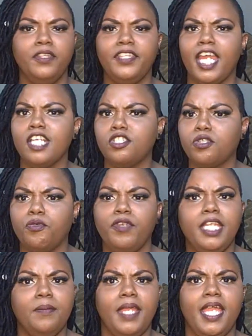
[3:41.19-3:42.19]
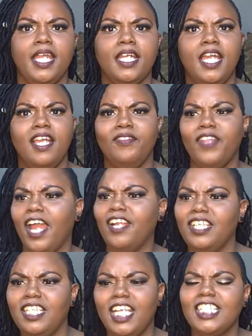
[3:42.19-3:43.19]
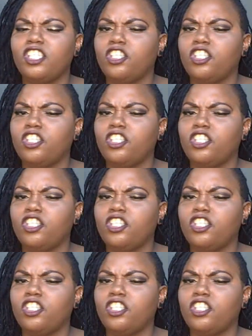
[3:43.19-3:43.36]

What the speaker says: But they're screaming. They're